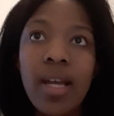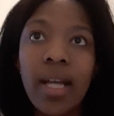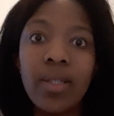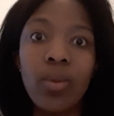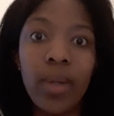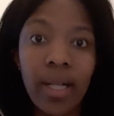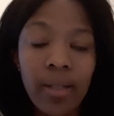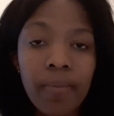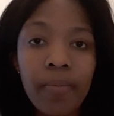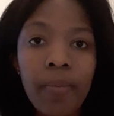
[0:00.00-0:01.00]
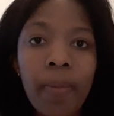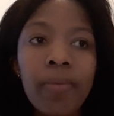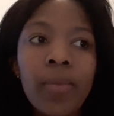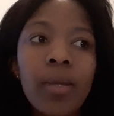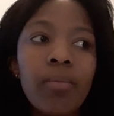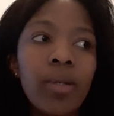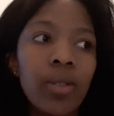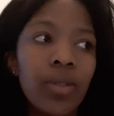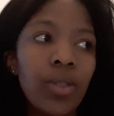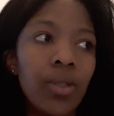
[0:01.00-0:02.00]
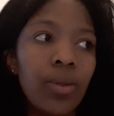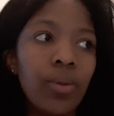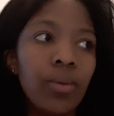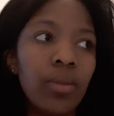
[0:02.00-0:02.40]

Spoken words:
as well. But also